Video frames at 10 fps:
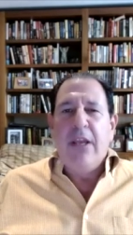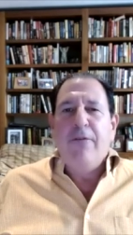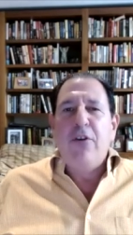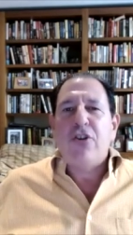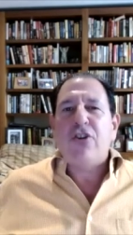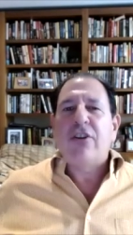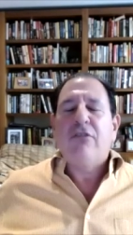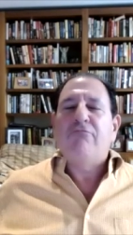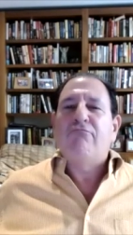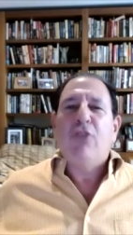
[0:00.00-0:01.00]
If you just
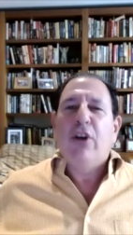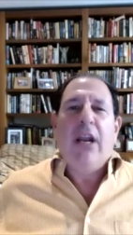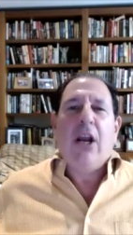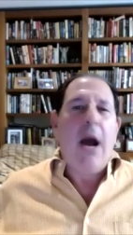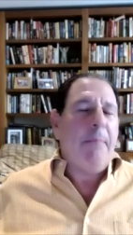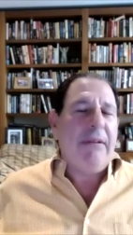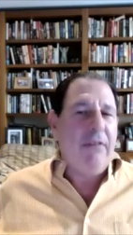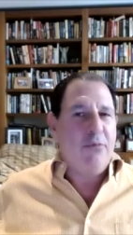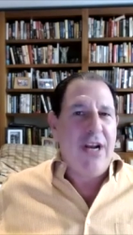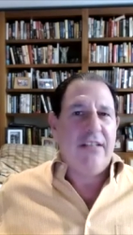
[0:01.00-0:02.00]
look at a couple of
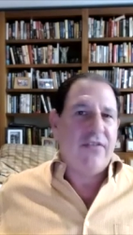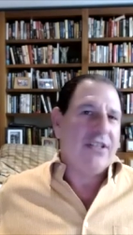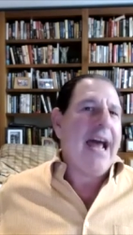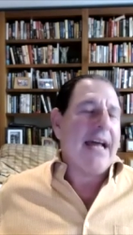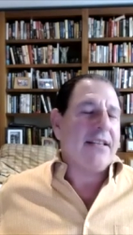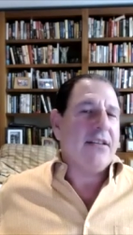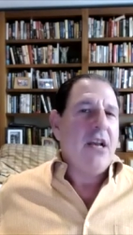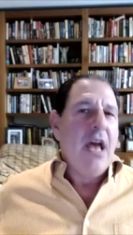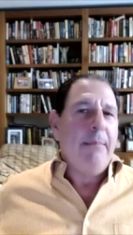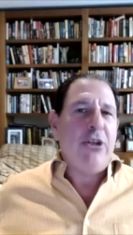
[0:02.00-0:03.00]
objective stats,
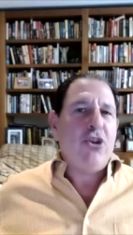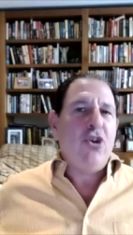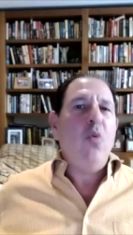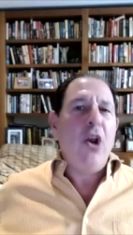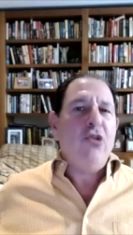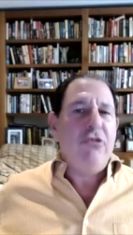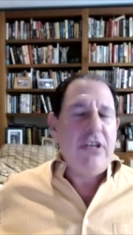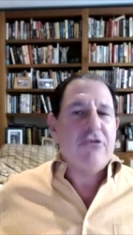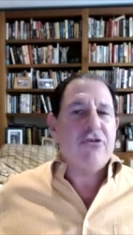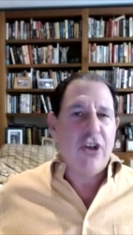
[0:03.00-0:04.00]
I mean, 200
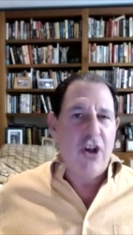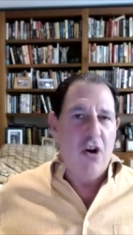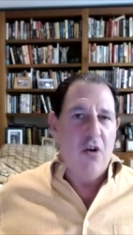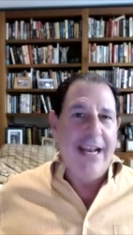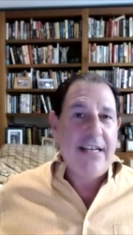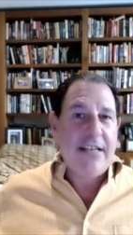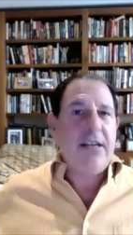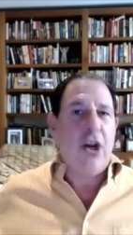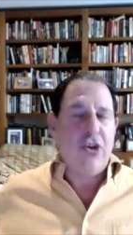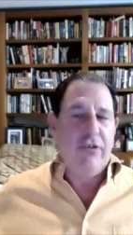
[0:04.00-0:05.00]
years ago, in
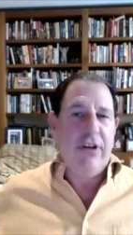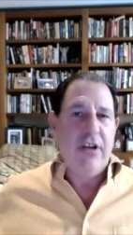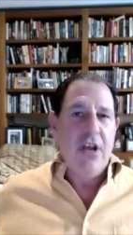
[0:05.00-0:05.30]
1800,